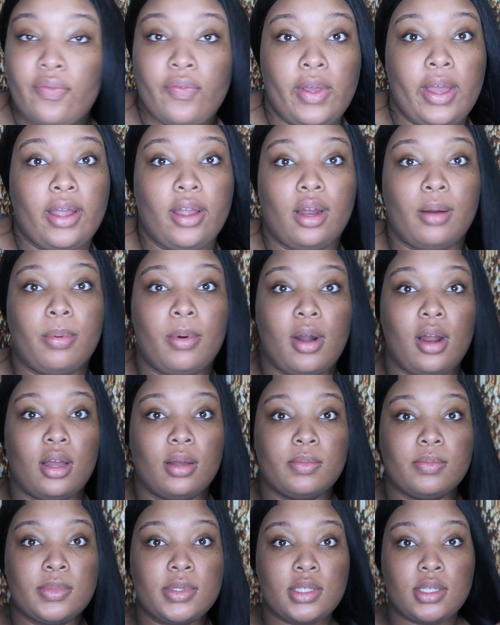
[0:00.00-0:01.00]
Fat girl
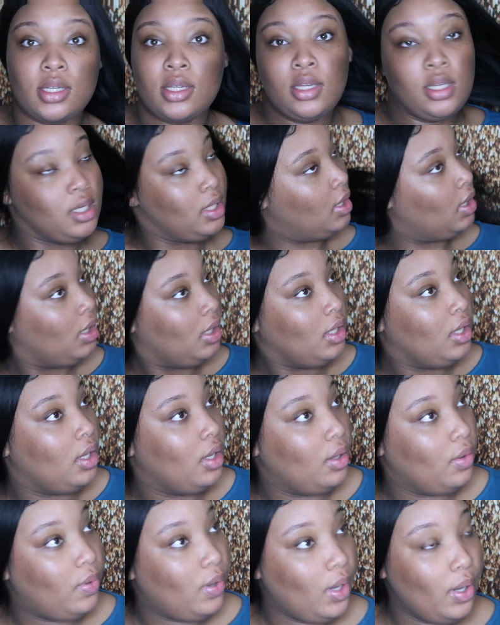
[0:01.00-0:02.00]
problems.
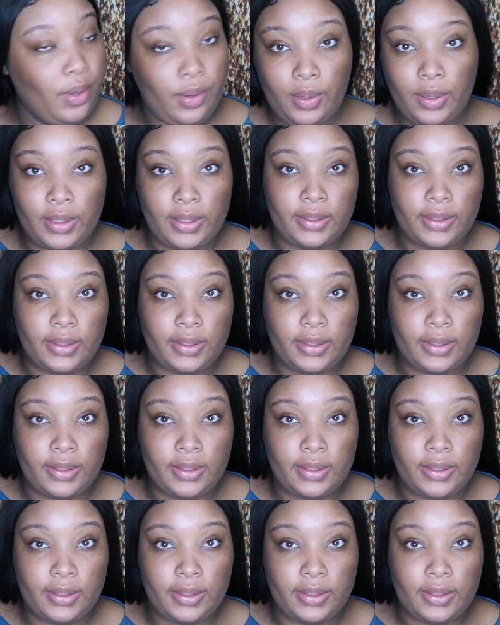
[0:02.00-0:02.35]
Whew.